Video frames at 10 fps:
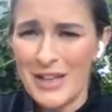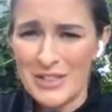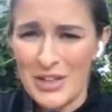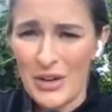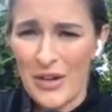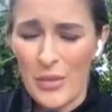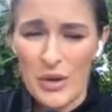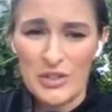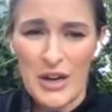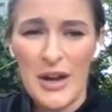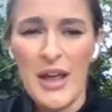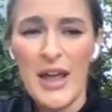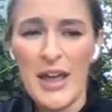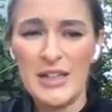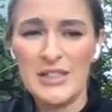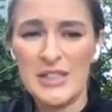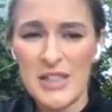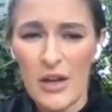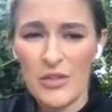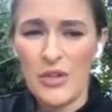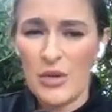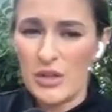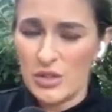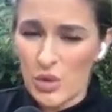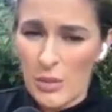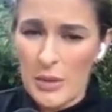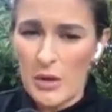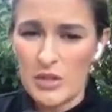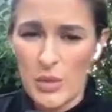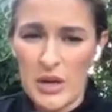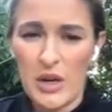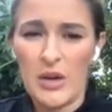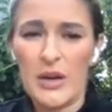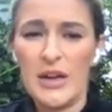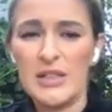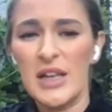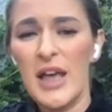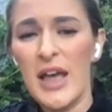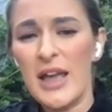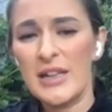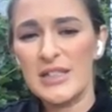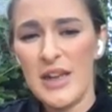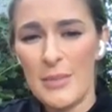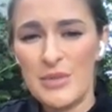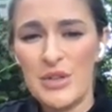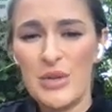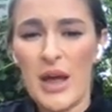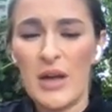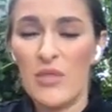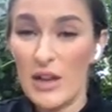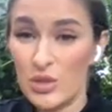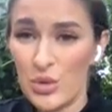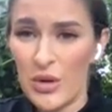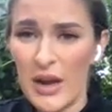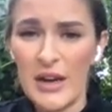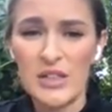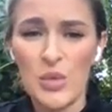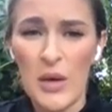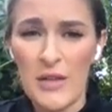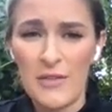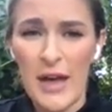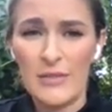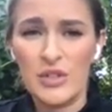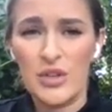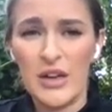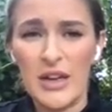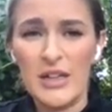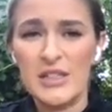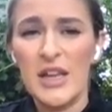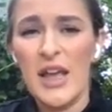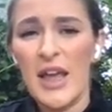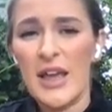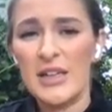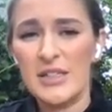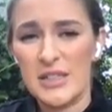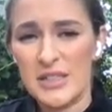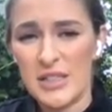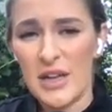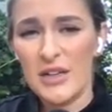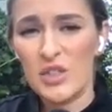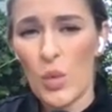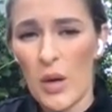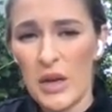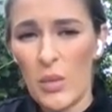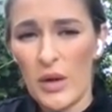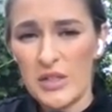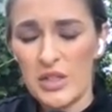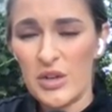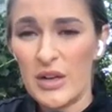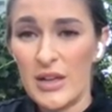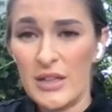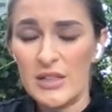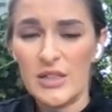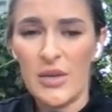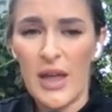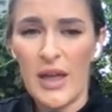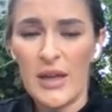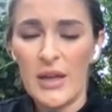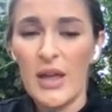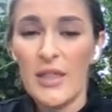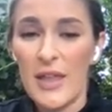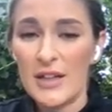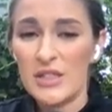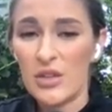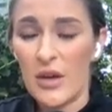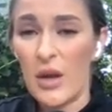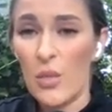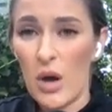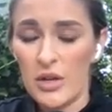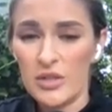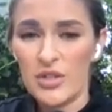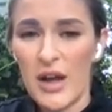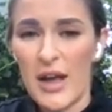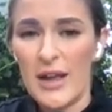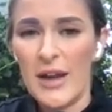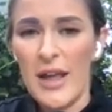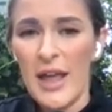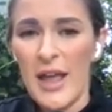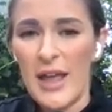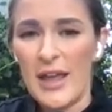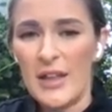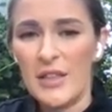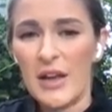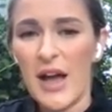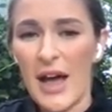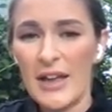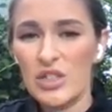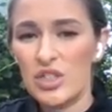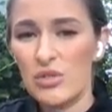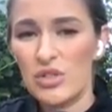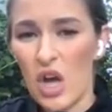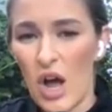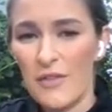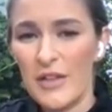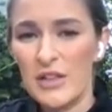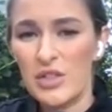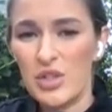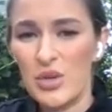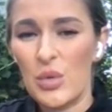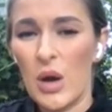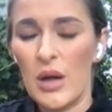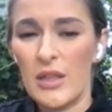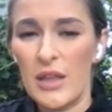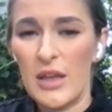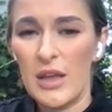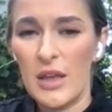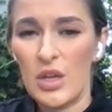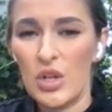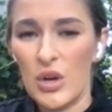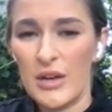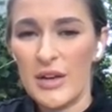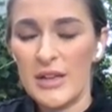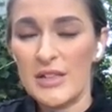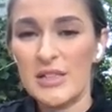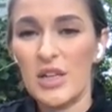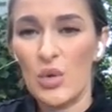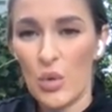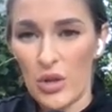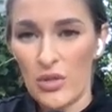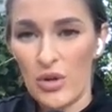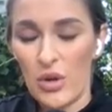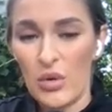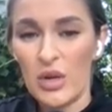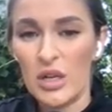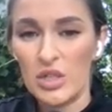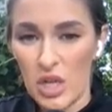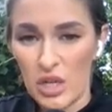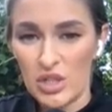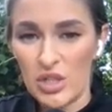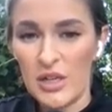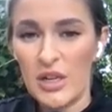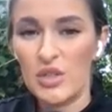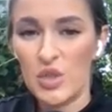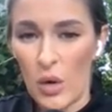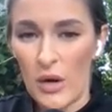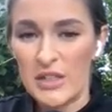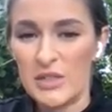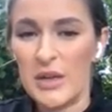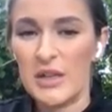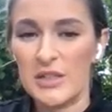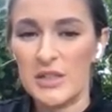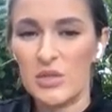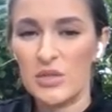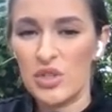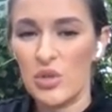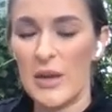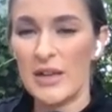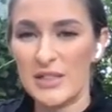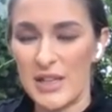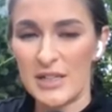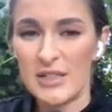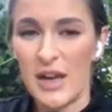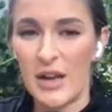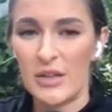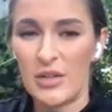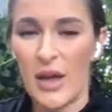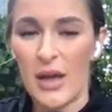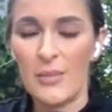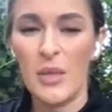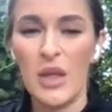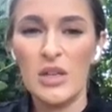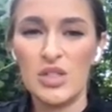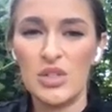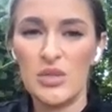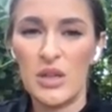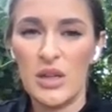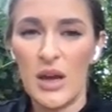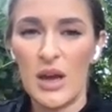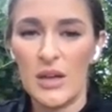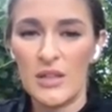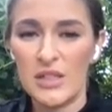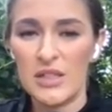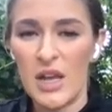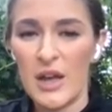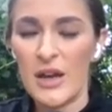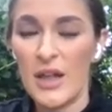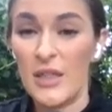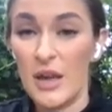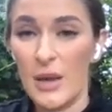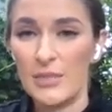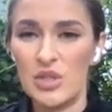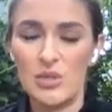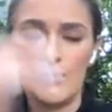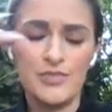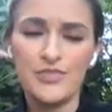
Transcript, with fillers: that's not a grand water trine. It is the South Node in Scorpio at 20 degrees. It is Neptune retrograde at 25 degrees. It is the Sun at 21 degrees. Okay, that's the grand water trine. And the kite shoots off into the Uranus North Node conjunction in Taurus because those two make a sextile. Okay, to the uh, the Sun and the Neptune.